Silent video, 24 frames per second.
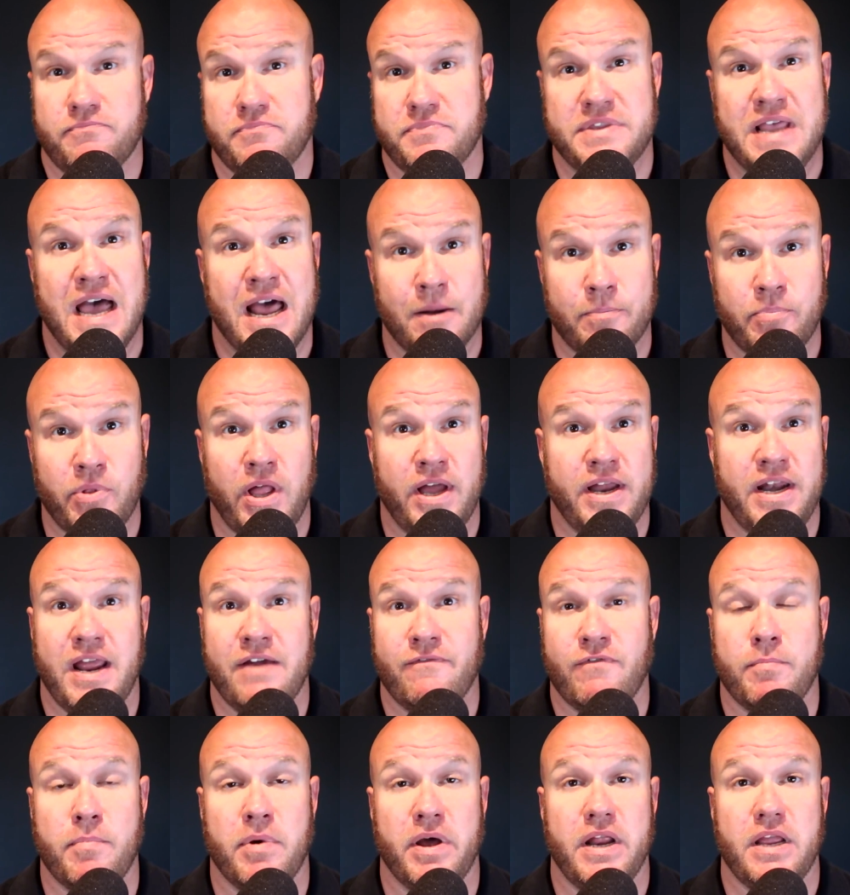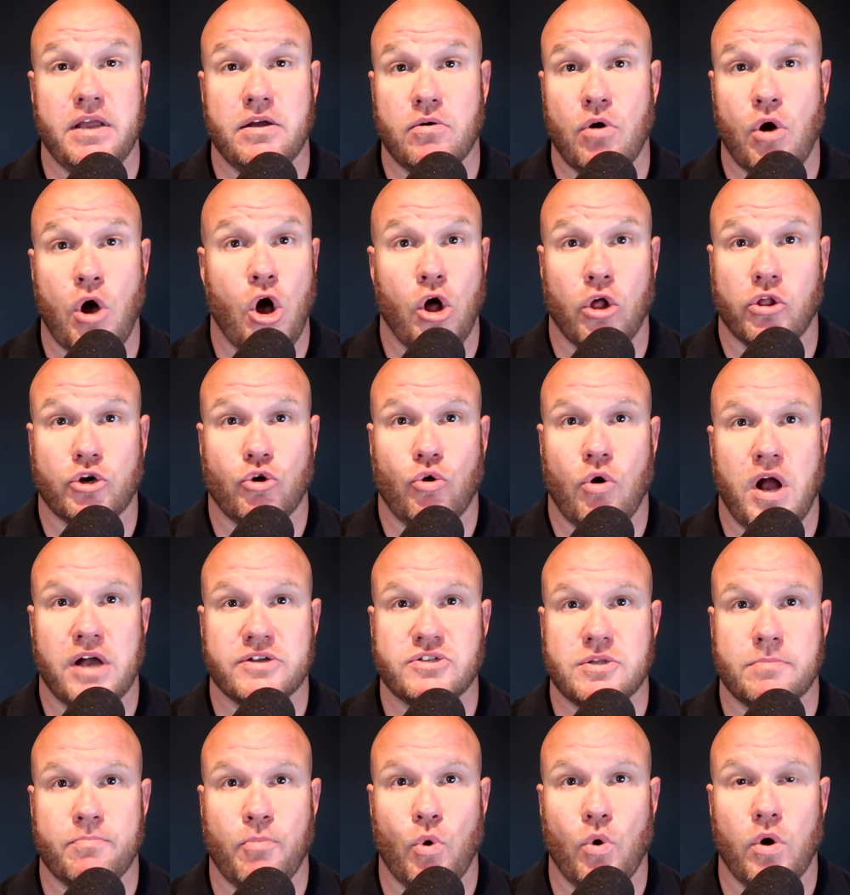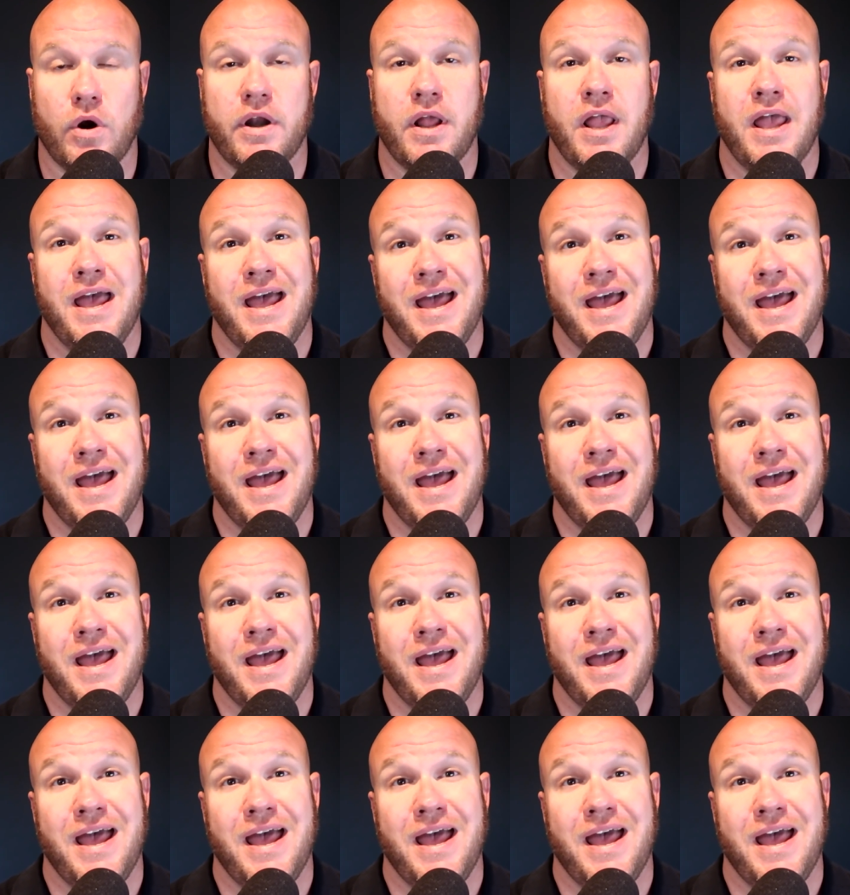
That applied to everybody all across the board.